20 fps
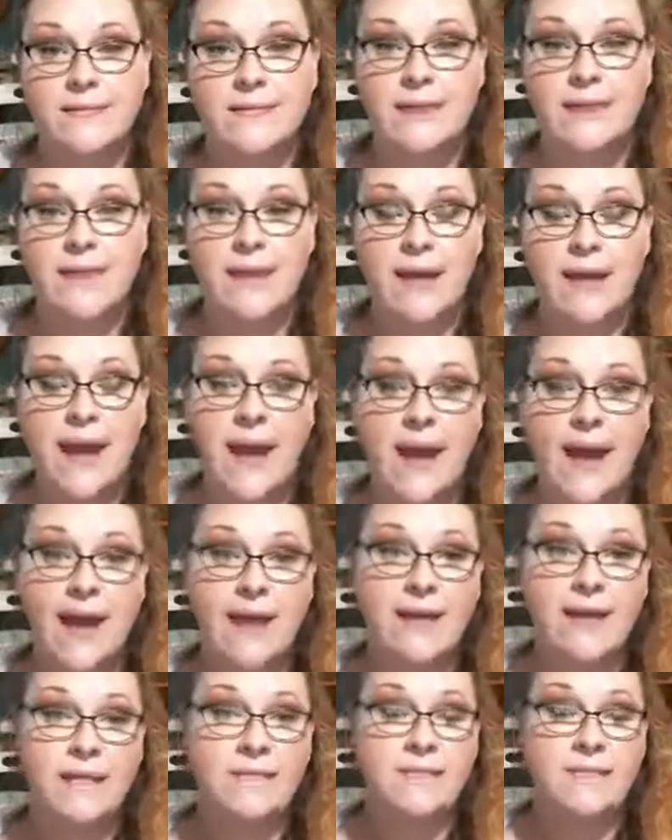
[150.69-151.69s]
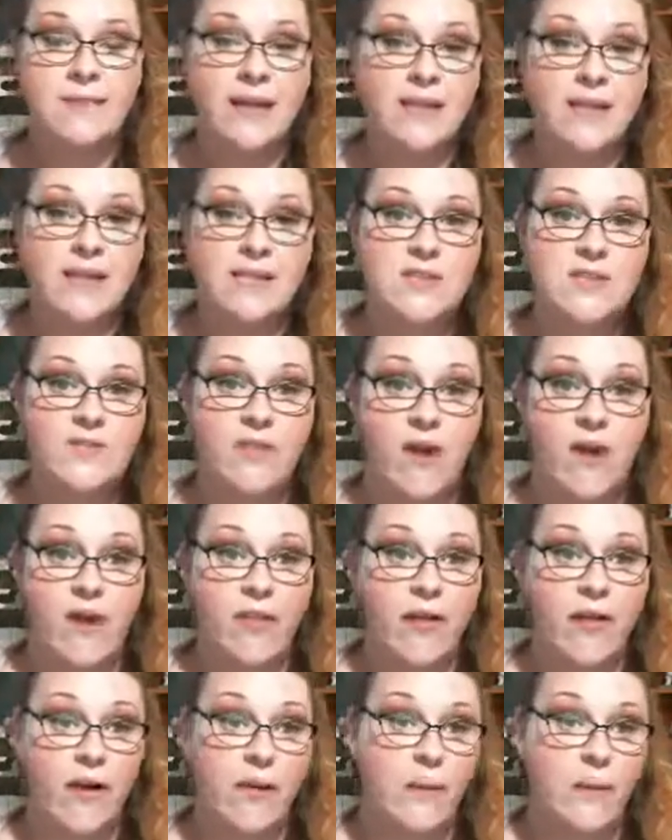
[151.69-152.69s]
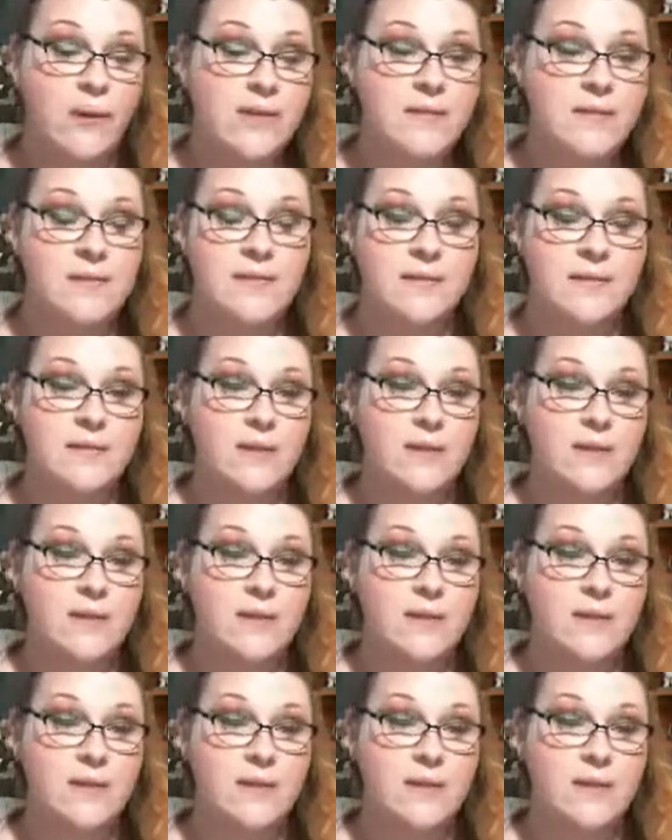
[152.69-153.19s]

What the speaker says: he had, like, his father was,